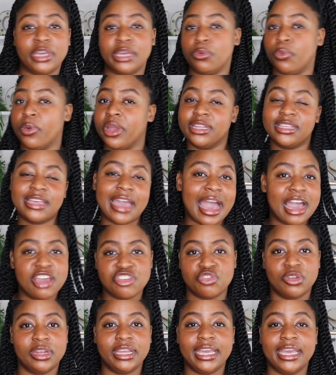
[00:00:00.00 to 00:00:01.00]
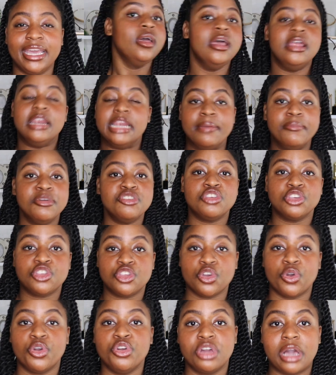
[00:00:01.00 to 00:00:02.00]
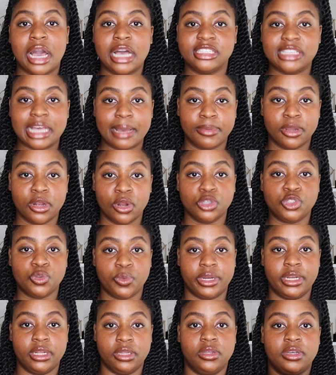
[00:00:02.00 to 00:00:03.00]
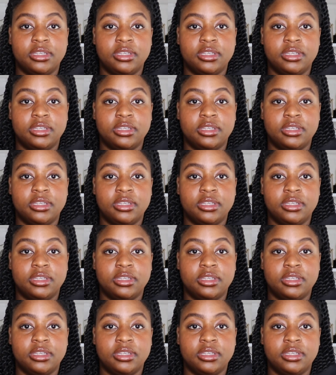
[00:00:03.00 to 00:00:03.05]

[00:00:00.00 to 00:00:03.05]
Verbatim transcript: you can wear it casually let me just show you guys up close what it